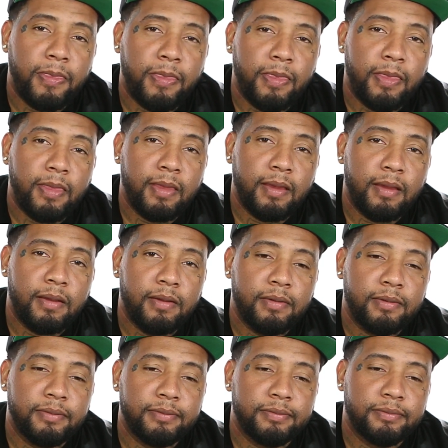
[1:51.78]
Do you have a
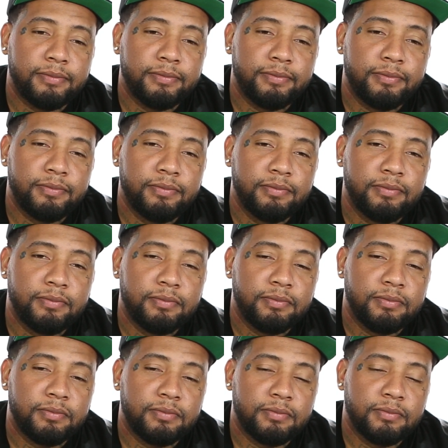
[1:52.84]
favorite strain to
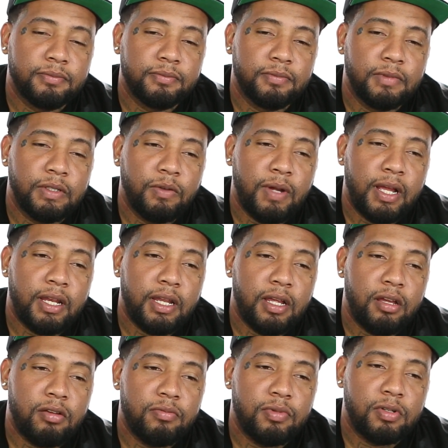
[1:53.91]
smoke? Right
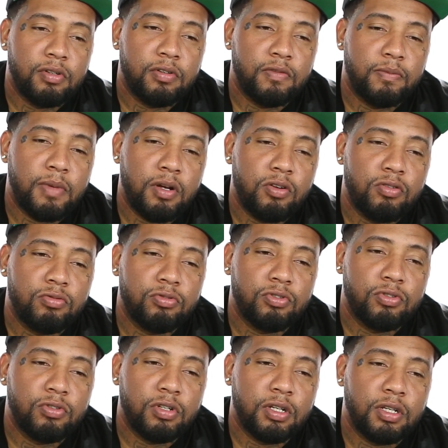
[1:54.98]
now, I've been off my own
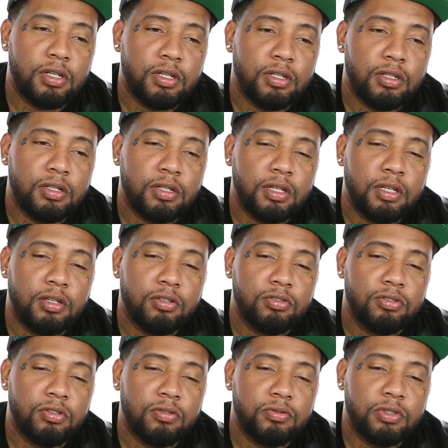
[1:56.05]
strain, the
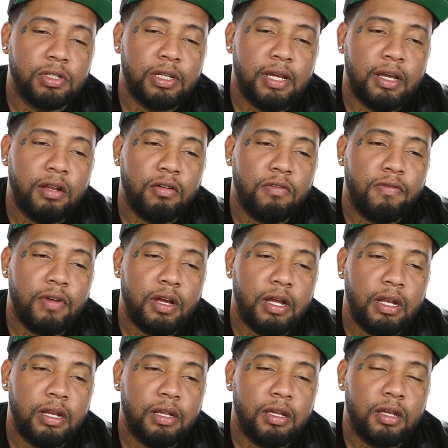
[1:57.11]
Killzone Gelato
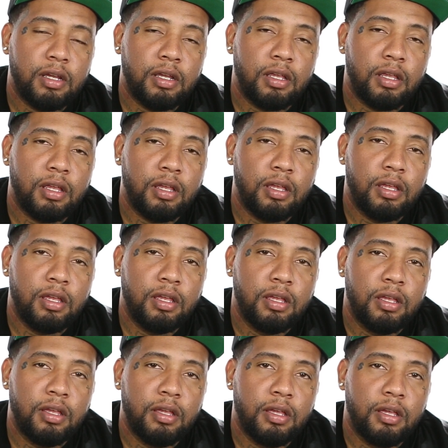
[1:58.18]
59.
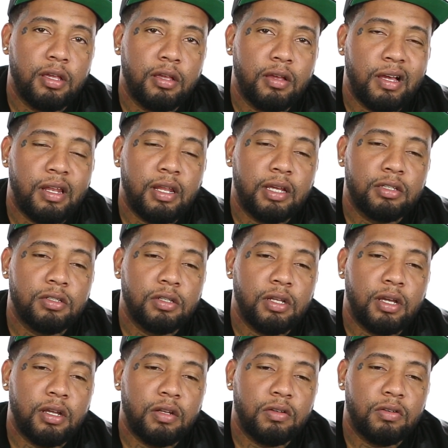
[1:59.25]
I like
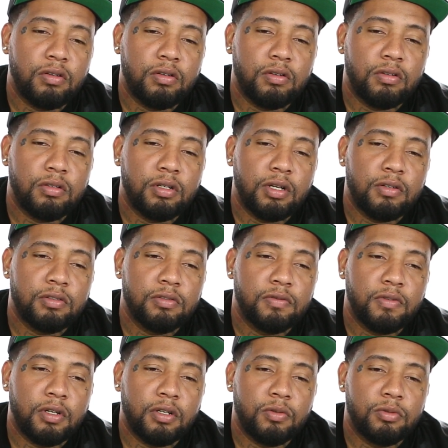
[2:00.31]
gelato though. I was
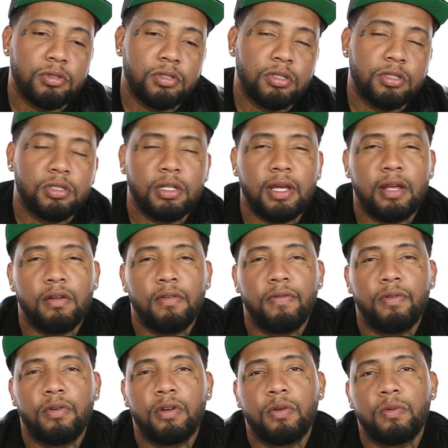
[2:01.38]
fucking with gelato
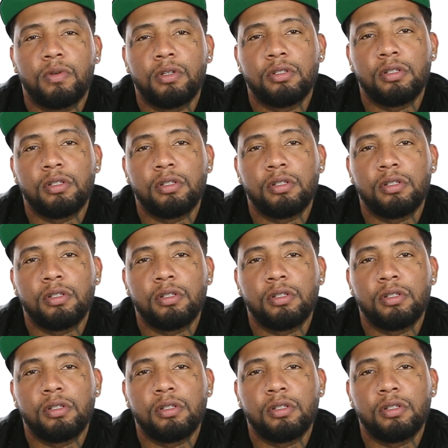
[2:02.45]
41,